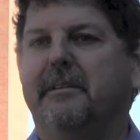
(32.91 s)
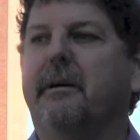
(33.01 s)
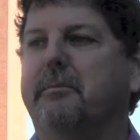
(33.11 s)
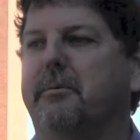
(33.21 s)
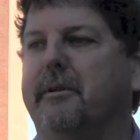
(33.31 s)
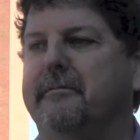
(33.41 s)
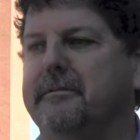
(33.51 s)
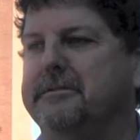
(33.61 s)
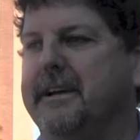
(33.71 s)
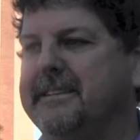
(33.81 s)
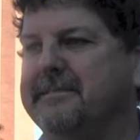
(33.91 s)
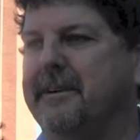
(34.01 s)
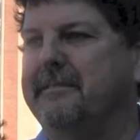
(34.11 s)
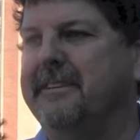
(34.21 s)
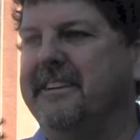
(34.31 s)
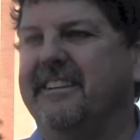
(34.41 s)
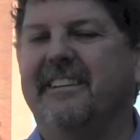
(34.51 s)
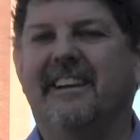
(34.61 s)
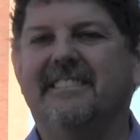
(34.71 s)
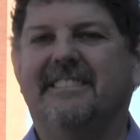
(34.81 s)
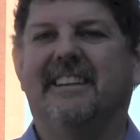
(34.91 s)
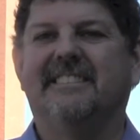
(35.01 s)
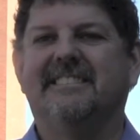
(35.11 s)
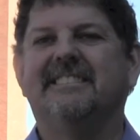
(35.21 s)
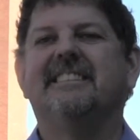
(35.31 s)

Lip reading: #1 food science department in the United States.